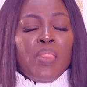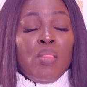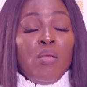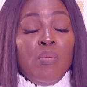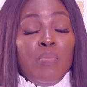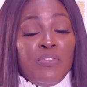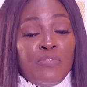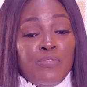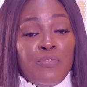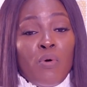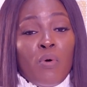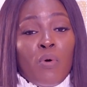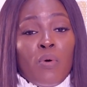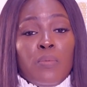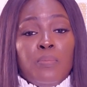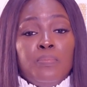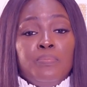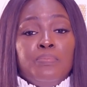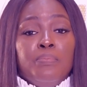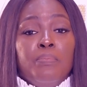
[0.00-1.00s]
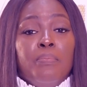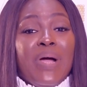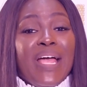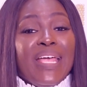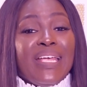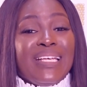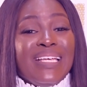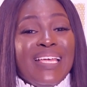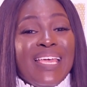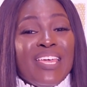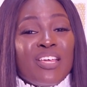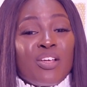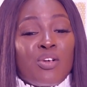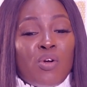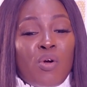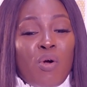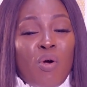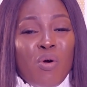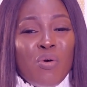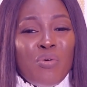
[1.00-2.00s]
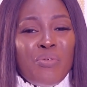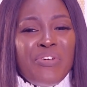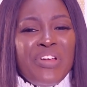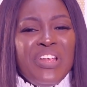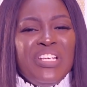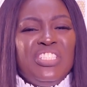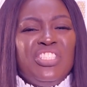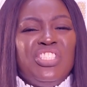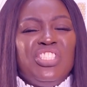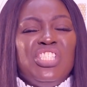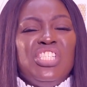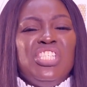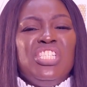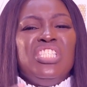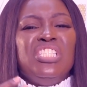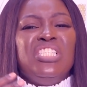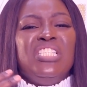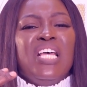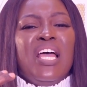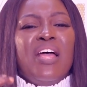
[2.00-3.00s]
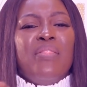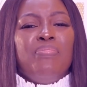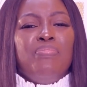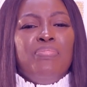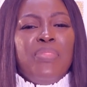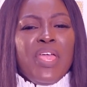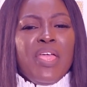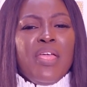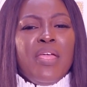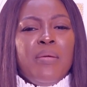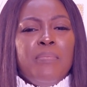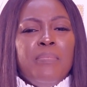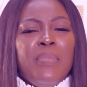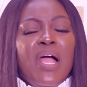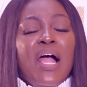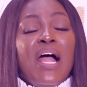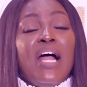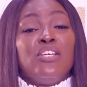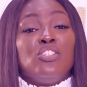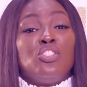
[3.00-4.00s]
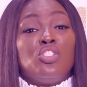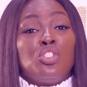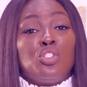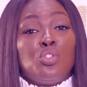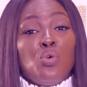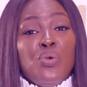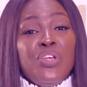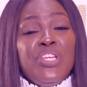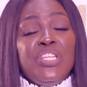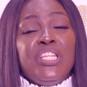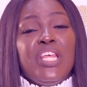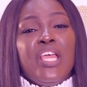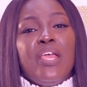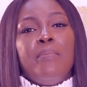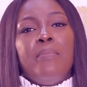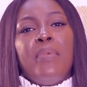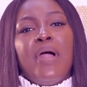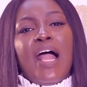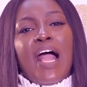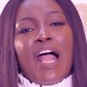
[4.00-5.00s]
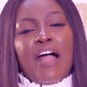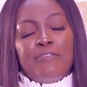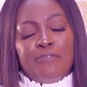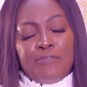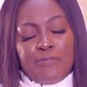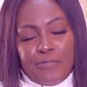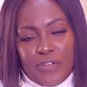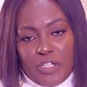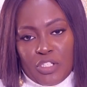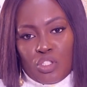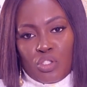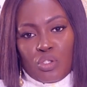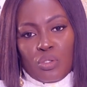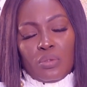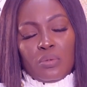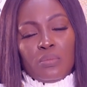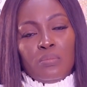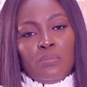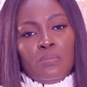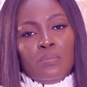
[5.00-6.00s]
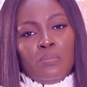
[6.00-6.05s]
Number four, by encouraging them and showing them affection.